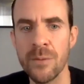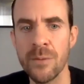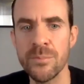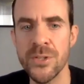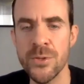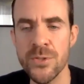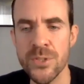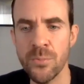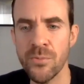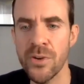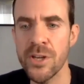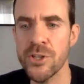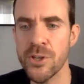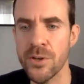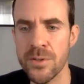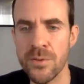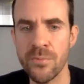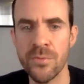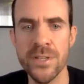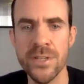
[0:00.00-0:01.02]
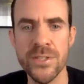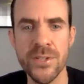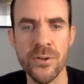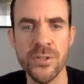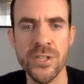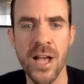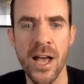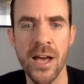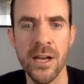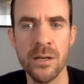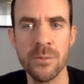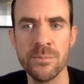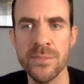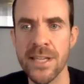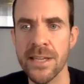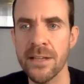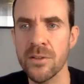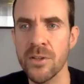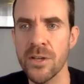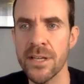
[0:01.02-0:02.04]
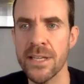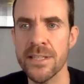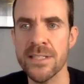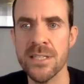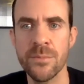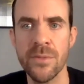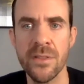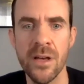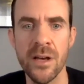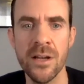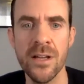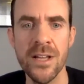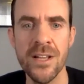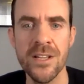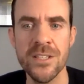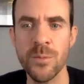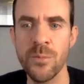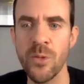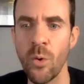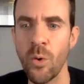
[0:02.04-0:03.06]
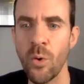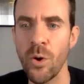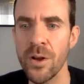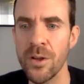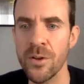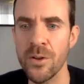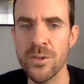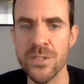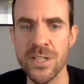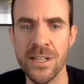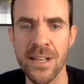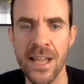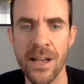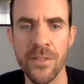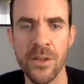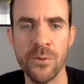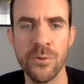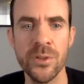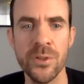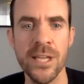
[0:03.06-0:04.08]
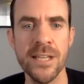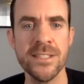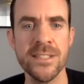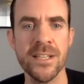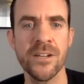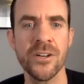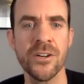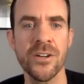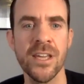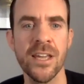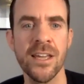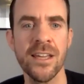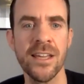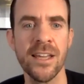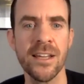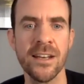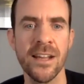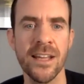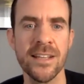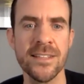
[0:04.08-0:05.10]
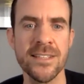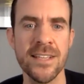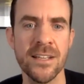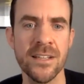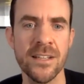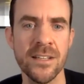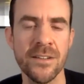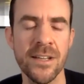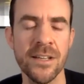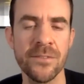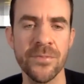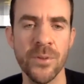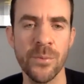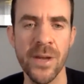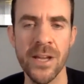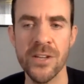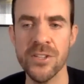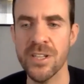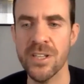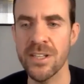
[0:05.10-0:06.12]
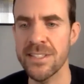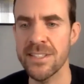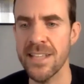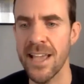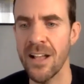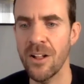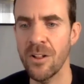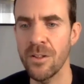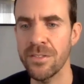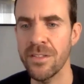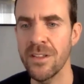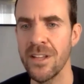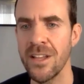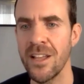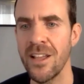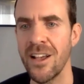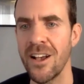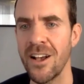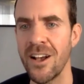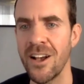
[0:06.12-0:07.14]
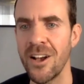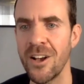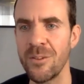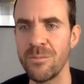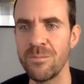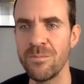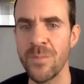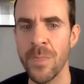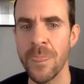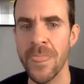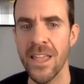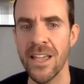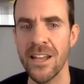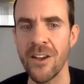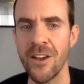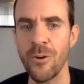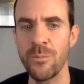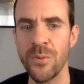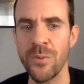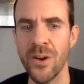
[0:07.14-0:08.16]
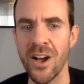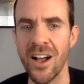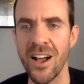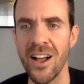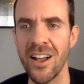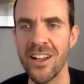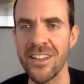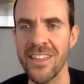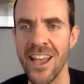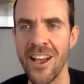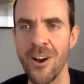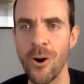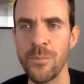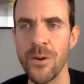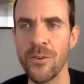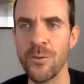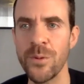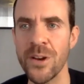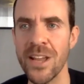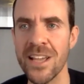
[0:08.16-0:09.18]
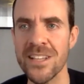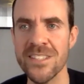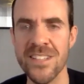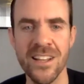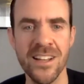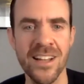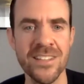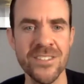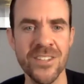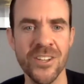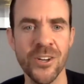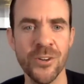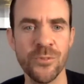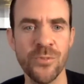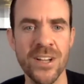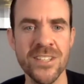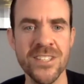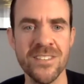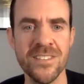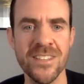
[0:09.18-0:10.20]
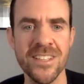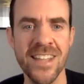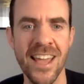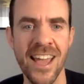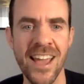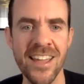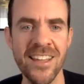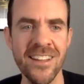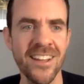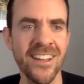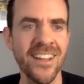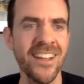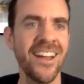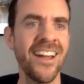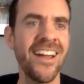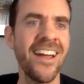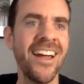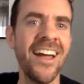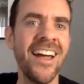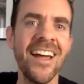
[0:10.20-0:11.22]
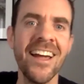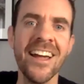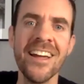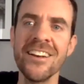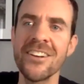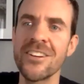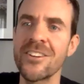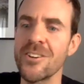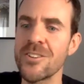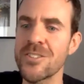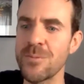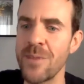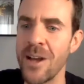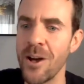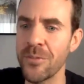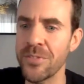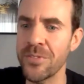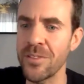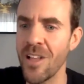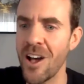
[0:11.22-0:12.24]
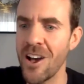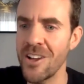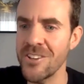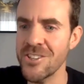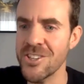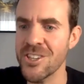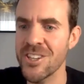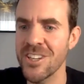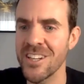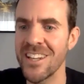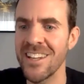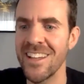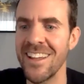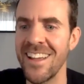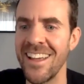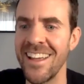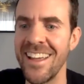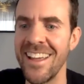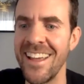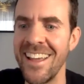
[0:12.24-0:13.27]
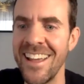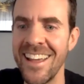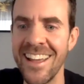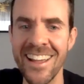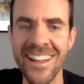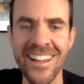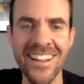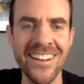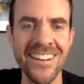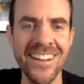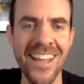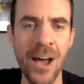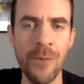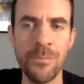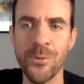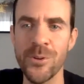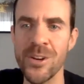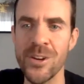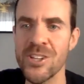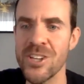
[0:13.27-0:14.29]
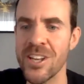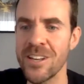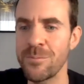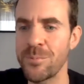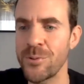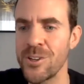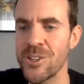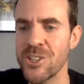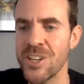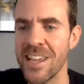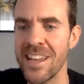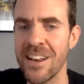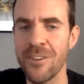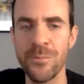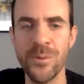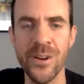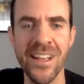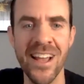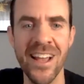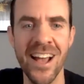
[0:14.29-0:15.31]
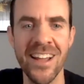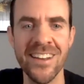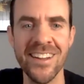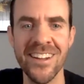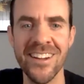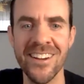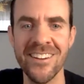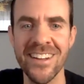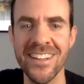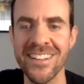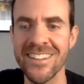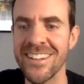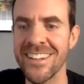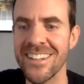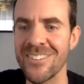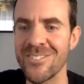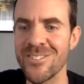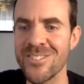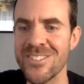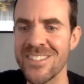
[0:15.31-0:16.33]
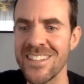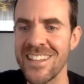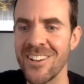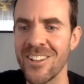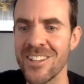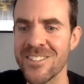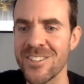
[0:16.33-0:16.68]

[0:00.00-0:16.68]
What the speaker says: do some research on them. Take a look at some of the oils and how they relate to cooking and to inflammation and to health. And I hope I hope everybody has a good rest of the day and cook some healthy lunch. And appreciate everybody on here, and we'll see you all